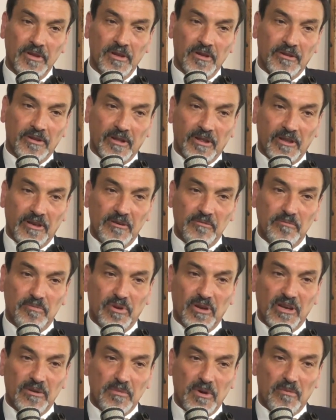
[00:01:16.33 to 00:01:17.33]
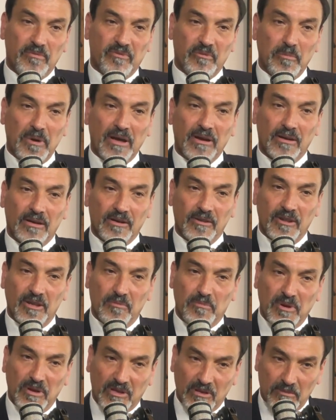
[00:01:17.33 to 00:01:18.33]
Now, they didn't pick them up from Unley. They
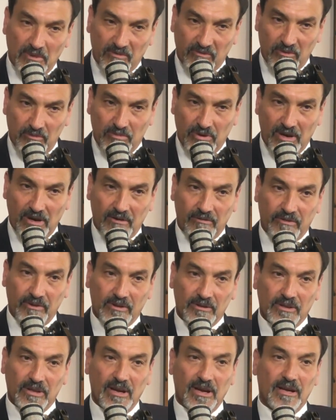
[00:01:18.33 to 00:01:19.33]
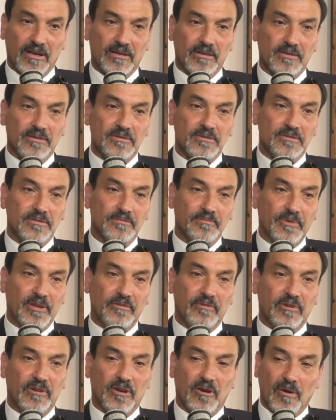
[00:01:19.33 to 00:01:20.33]
picked them up from Parafield Gardens. And
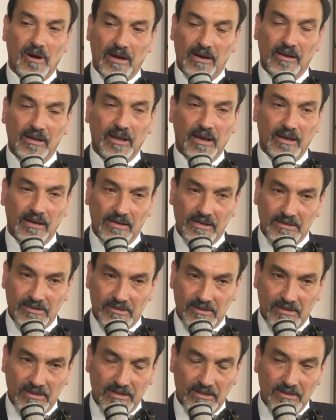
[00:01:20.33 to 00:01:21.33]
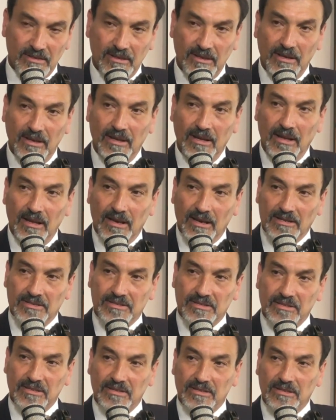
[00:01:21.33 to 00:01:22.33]
if you know Unley, Unley's the, let's
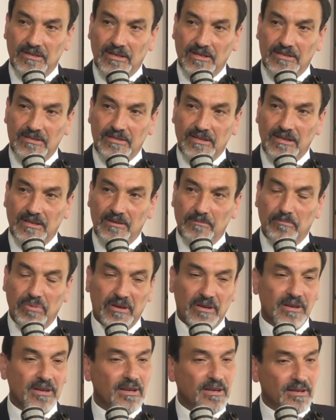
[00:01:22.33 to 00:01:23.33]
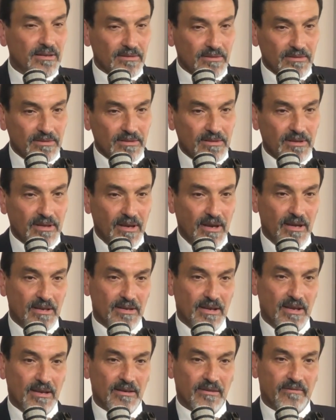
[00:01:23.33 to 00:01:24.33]
say, the better heeled
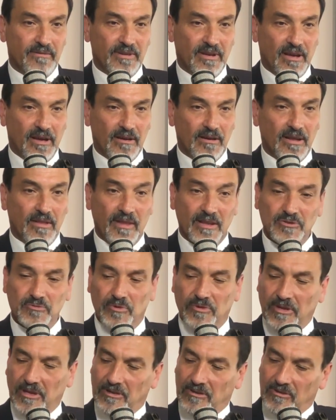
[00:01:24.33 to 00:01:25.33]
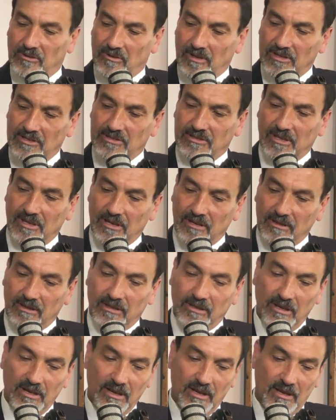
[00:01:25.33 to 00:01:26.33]
end of town. And that's what they do. They start at
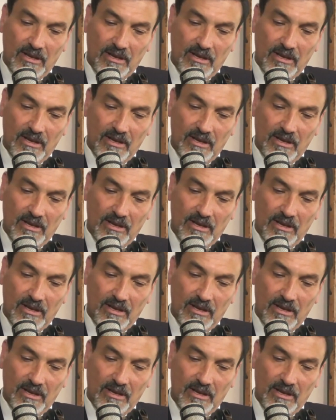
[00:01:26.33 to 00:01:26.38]
the